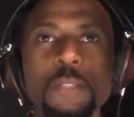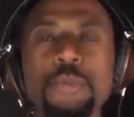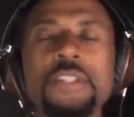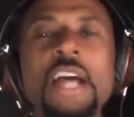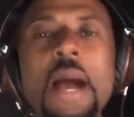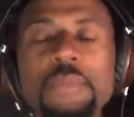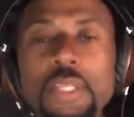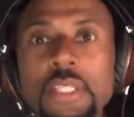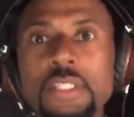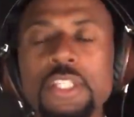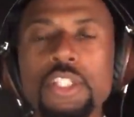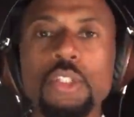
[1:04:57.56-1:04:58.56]
It's
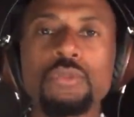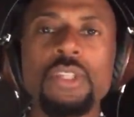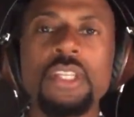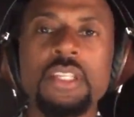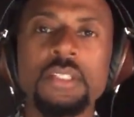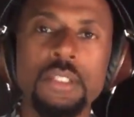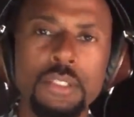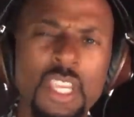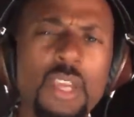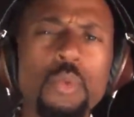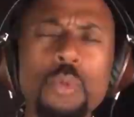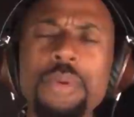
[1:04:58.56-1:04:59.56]
predominantly a digital release.
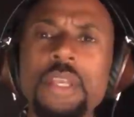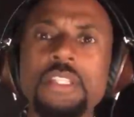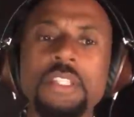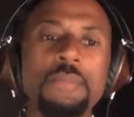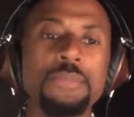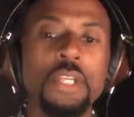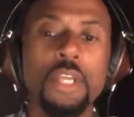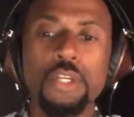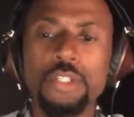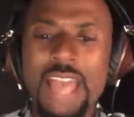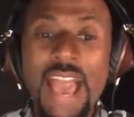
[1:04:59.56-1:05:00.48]
It will be in some theaters.